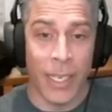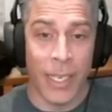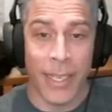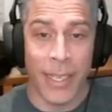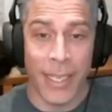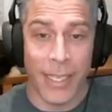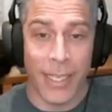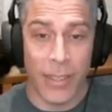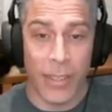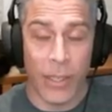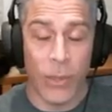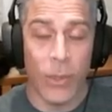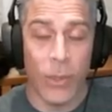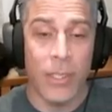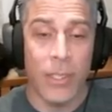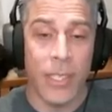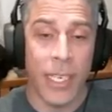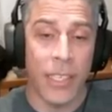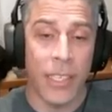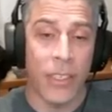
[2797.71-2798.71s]
I think it's the gold
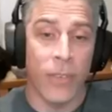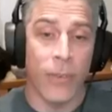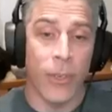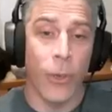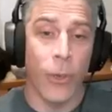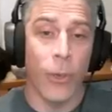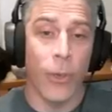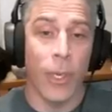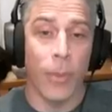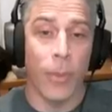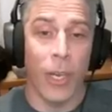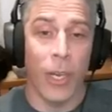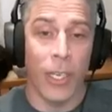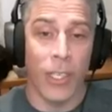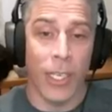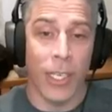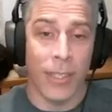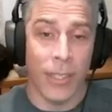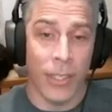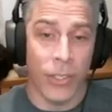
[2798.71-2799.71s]
standard for coding
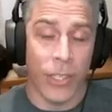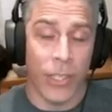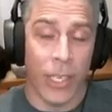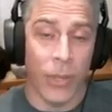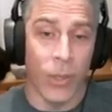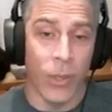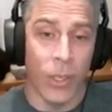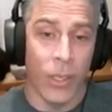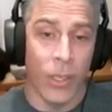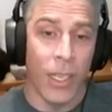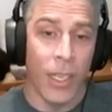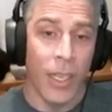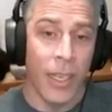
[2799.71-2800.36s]
projects in general.